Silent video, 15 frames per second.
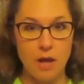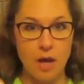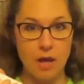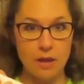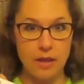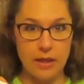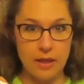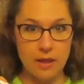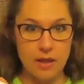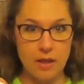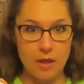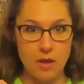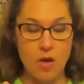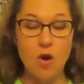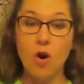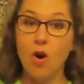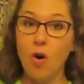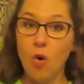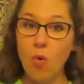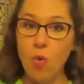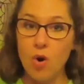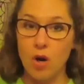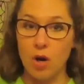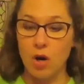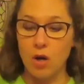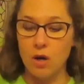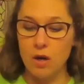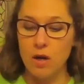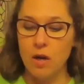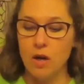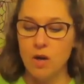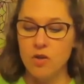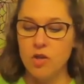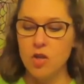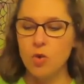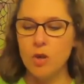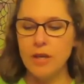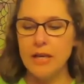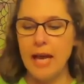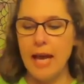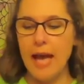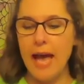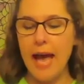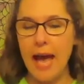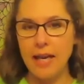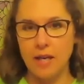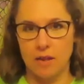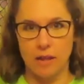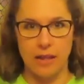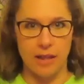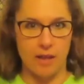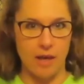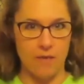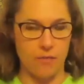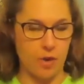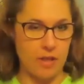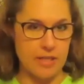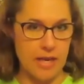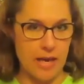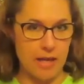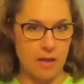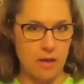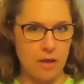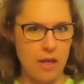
a link or you can add a link every day.